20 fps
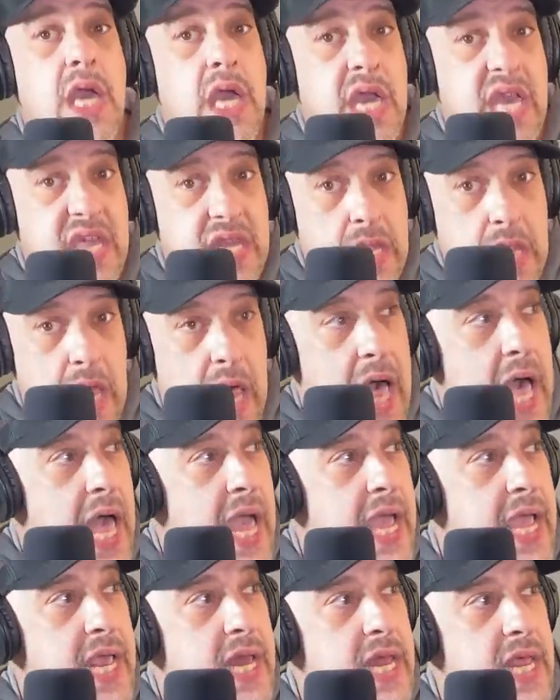in
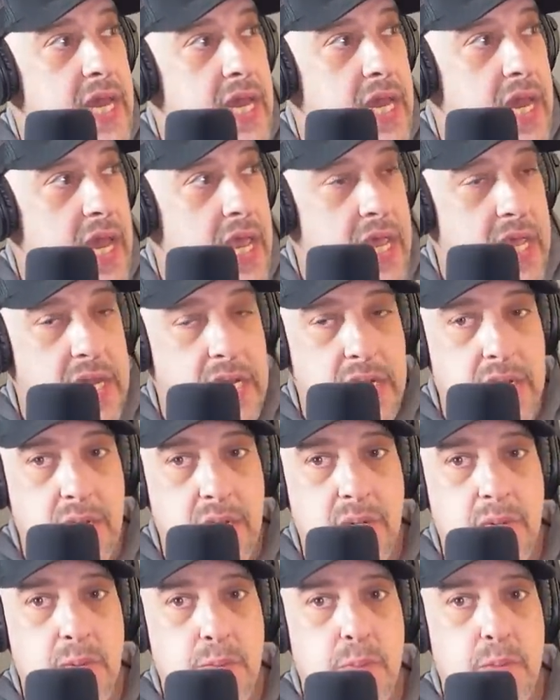line and
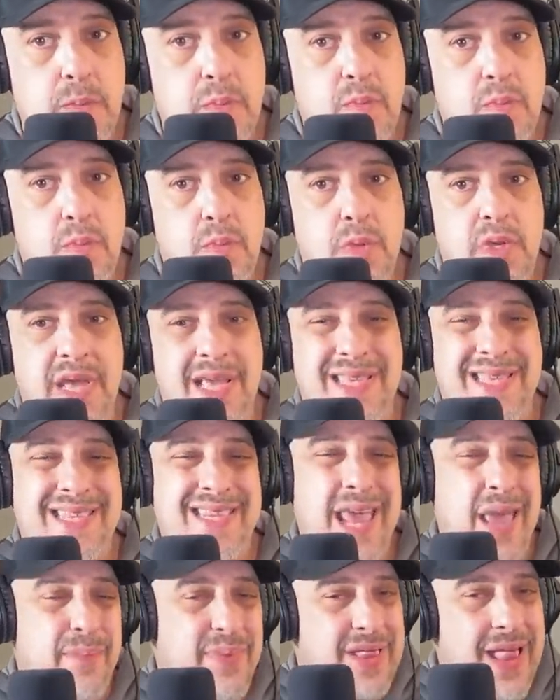and as
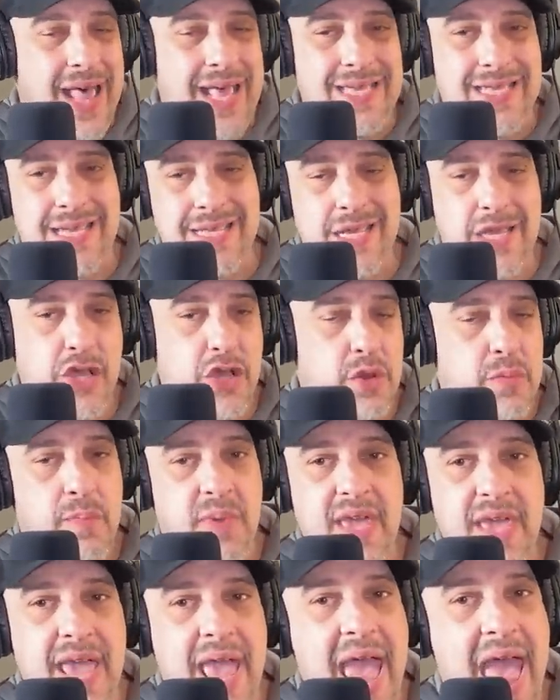stabilized as it could
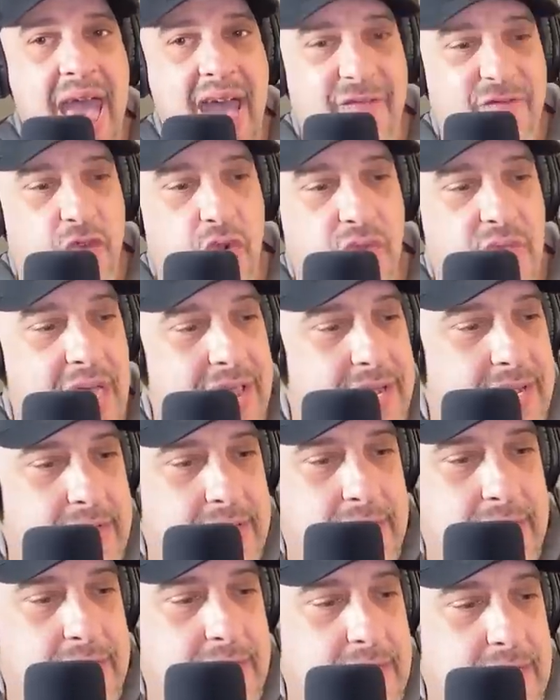be after that
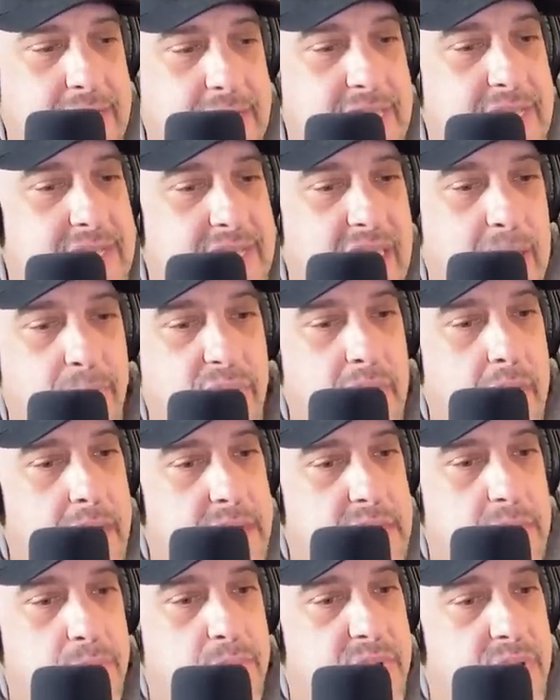
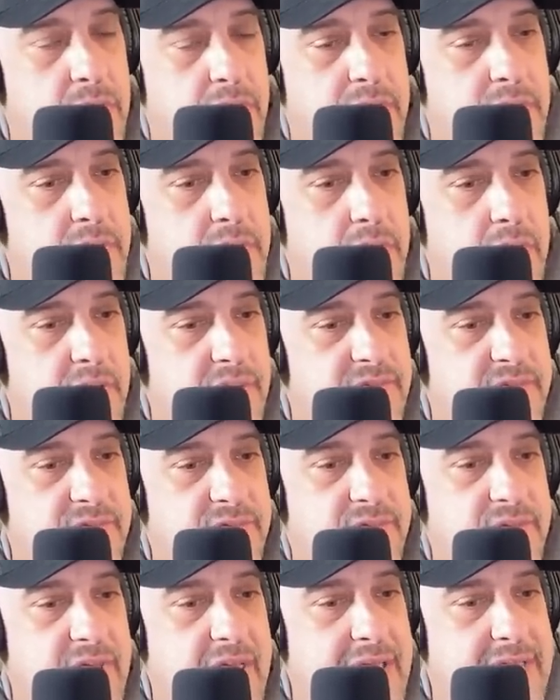destabilizing period
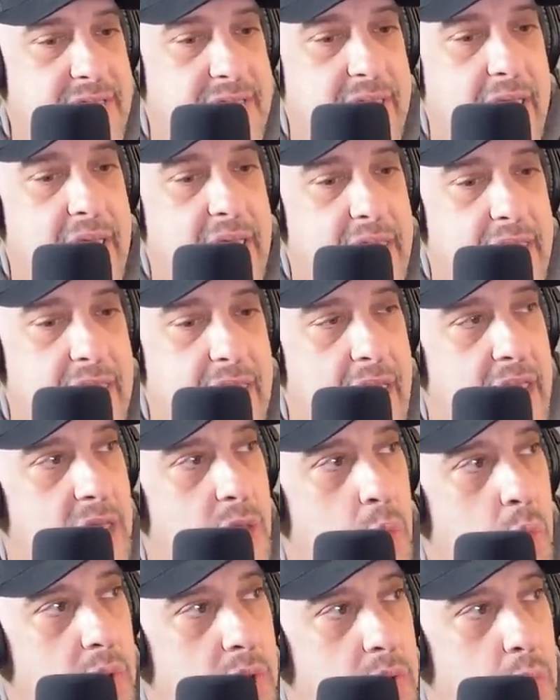of 1980 and
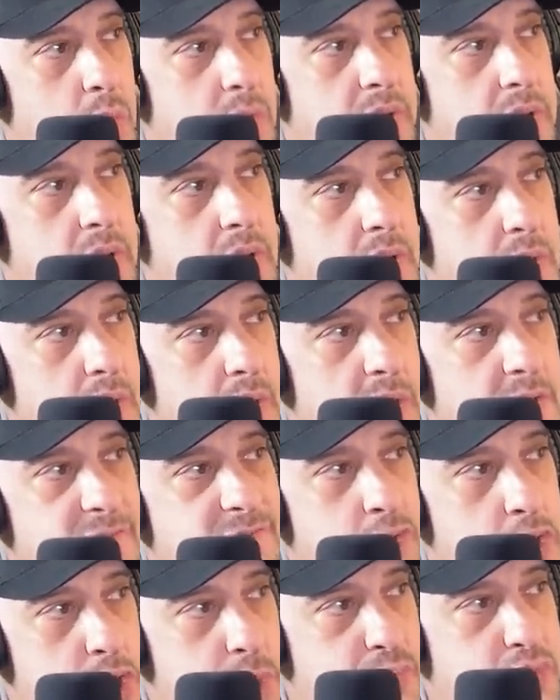81 when
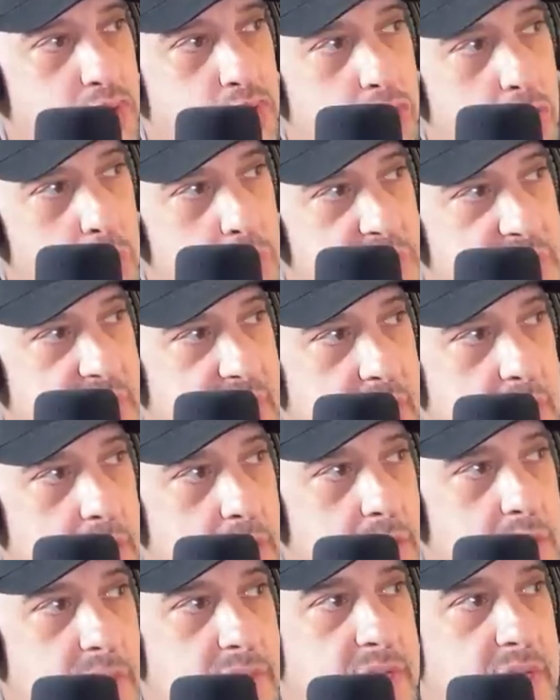first Bruno was
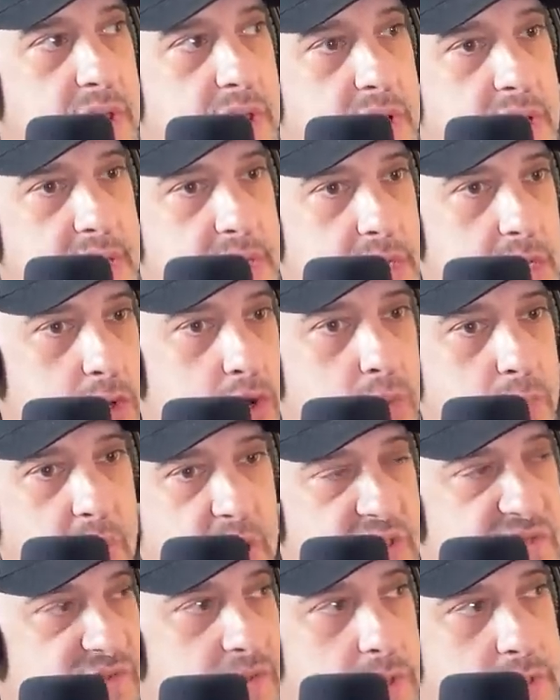killed and then his
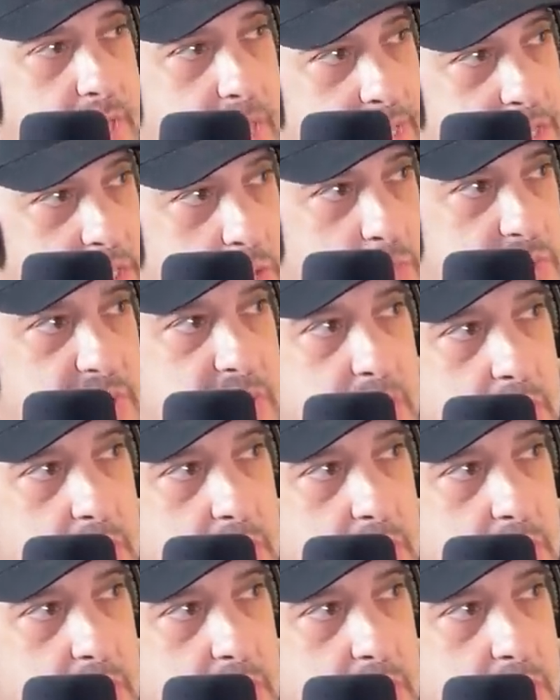underboss Phil Testa was